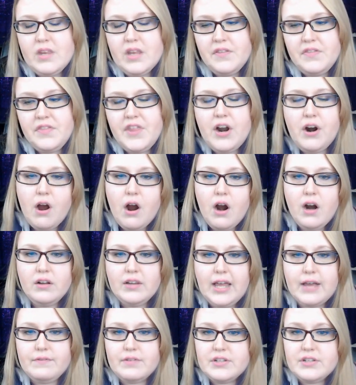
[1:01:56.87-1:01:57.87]
there are
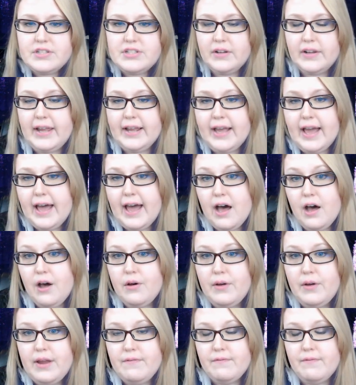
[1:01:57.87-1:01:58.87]
levels to like
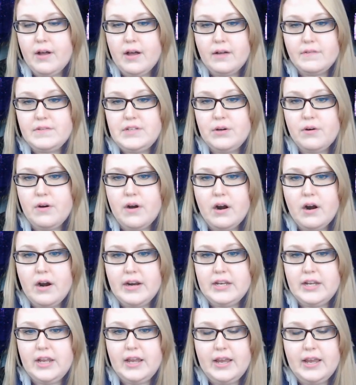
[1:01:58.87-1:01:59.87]
how involved you are
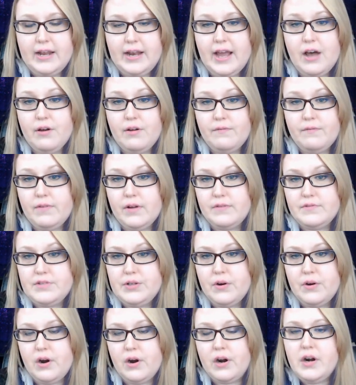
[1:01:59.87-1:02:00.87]
and, and how involved
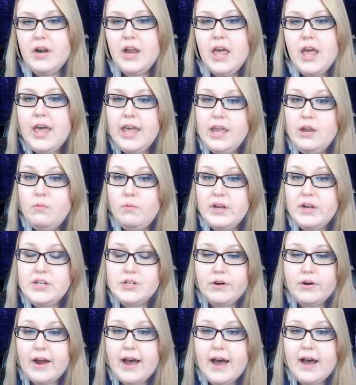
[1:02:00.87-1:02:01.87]
you aren't. And
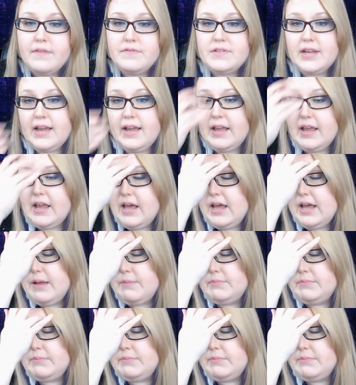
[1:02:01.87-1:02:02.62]
witchcraft, um,